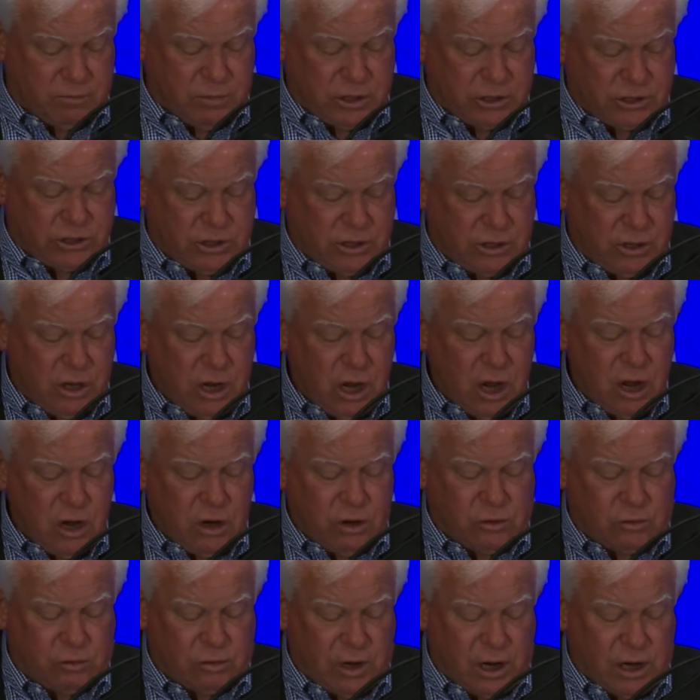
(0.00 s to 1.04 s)
mission
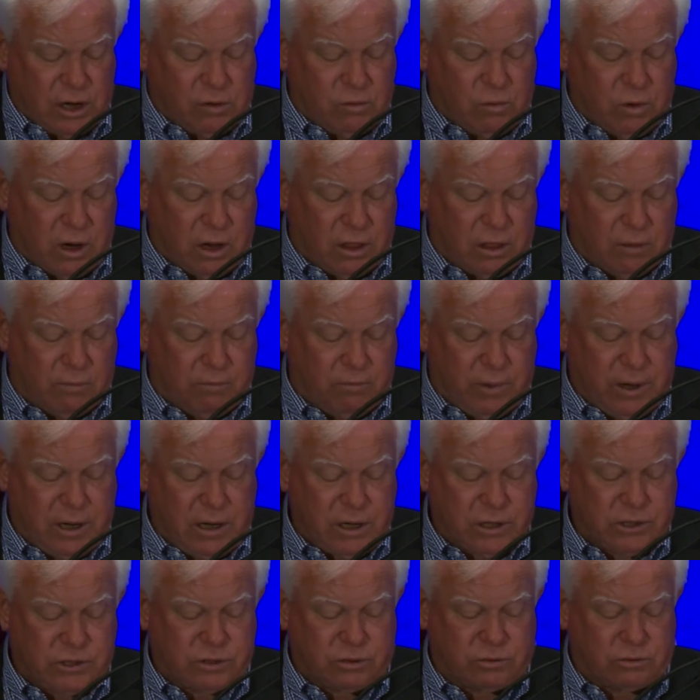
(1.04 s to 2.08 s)
created one of the
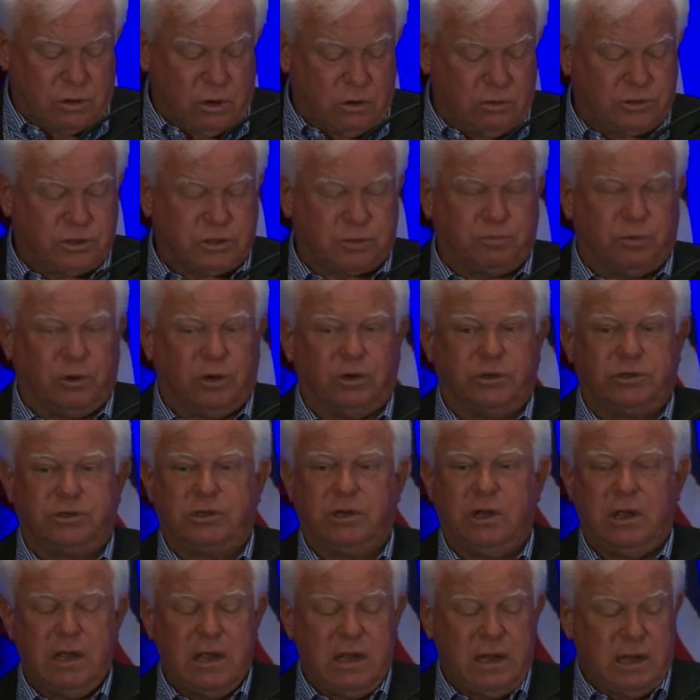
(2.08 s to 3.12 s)
biggest growth spurts
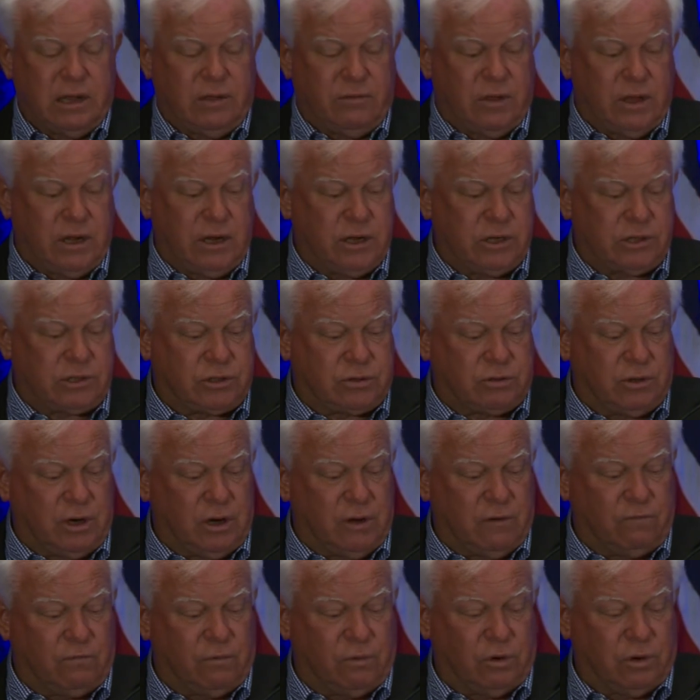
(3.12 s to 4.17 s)
in the history
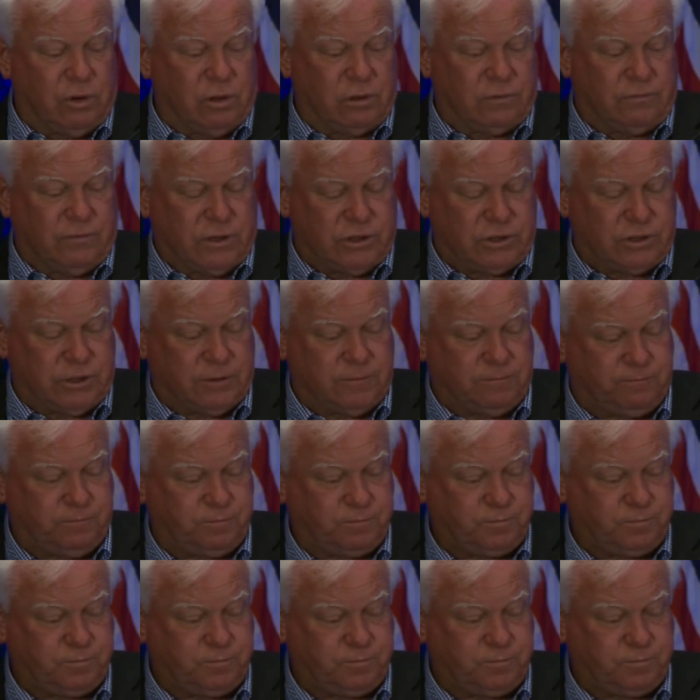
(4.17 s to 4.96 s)
of World Vision.